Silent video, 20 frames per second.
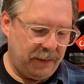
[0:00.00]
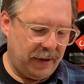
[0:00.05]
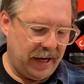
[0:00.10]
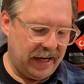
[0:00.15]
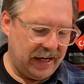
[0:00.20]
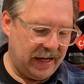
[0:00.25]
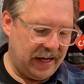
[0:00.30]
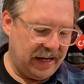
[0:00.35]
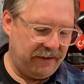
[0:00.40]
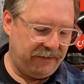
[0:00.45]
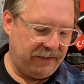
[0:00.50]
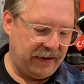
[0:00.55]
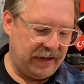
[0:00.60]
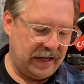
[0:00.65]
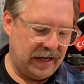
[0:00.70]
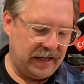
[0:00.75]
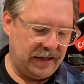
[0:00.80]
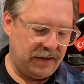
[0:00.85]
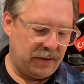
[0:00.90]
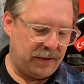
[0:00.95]
buy a knife and
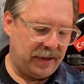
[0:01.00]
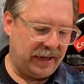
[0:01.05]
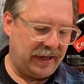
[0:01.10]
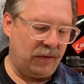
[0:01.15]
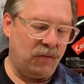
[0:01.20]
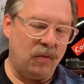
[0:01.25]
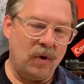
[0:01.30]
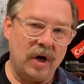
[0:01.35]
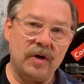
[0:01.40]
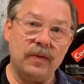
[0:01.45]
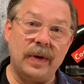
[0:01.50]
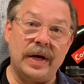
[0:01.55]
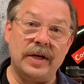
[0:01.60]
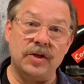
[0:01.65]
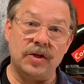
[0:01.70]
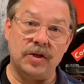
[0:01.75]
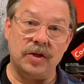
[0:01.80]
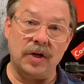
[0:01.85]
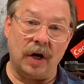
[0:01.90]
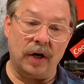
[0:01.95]
you're thinking, where do I
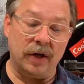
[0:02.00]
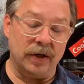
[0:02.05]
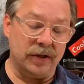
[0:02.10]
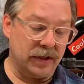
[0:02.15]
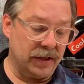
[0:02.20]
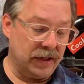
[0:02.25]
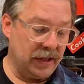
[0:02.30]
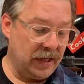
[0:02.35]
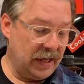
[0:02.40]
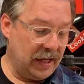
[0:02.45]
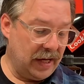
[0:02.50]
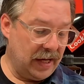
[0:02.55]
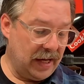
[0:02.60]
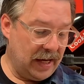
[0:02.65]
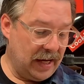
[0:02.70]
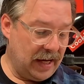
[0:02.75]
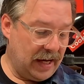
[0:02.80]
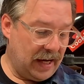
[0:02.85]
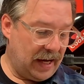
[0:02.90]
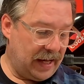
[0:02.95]
start?
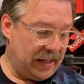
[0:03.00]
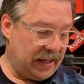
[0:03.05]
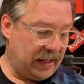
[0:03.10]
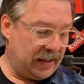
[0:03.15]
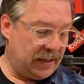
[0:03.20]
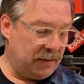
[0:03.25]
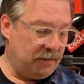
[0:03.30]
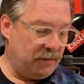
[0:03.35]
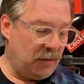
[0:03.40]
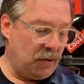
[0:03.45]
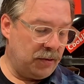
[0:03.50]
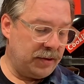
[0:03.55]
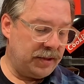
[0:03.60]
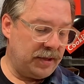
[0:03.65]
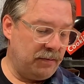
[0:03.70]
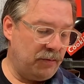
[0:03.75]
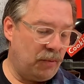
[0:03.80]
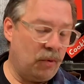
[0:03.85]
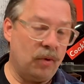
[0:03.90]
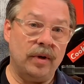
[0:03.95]
I think the most
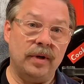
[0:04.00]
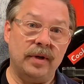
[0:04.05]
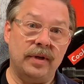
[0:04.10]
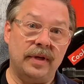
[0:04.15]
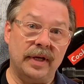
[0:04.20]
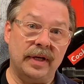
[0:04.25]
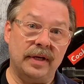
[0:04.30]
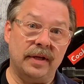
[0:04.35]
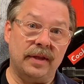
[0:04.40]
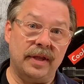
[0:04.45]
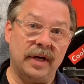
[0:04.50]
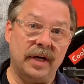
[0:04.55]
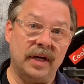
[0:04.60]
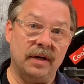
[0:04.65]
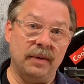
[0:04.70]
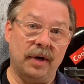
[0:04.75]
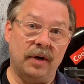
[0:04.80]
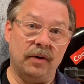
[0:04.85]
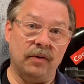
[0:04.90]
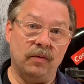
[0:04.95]
important thing to think
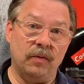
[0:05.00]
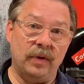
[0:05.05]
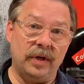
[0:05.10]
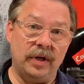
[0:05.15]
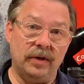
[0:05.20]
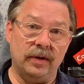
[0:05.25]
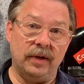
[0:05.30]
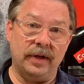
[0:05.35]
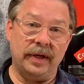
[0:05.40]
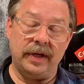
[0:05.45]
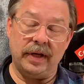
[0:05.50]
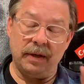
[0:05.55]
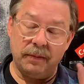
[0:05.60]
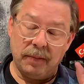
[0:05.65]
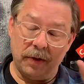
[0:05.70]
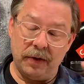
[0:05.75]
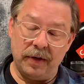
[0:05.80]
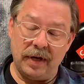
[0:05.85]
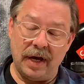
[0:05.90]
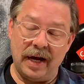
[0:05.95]
about when you're thinking
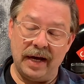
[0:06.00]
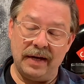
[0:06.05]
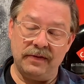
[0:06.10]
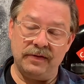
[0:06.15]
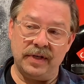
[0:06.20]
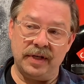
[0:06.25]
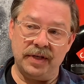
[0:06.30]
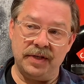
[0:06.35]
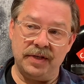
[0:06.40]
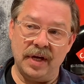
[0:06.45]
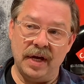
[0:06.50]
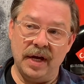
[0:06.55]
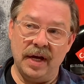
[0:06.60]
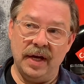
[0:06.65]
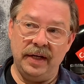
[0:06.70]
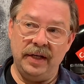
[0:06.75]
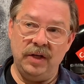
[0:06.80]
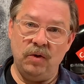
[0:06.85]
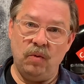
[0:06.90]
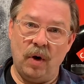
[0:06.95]
about knives is
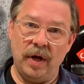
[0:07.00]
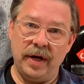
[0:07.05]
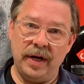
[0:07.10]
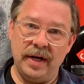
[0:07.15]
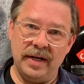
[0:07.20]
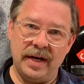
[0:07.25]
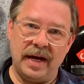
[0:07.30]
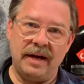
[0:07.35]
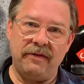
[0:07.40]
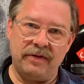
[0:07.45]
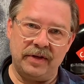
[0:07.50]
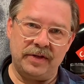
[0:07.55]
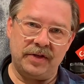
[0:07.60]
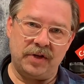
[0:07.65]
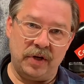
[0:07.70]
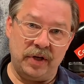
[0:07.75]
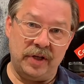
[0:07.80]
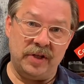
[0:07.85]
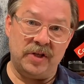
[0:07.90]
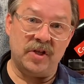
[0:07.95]
you want a knife that's
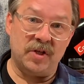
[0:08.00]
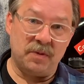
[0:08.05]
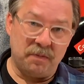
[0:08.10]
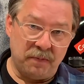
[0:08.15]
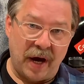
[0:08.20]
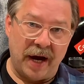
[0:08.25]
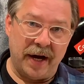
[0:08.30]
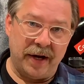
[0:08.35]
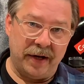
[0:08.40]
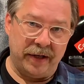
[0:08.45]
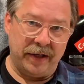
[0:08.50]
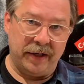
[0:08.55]
going to inspire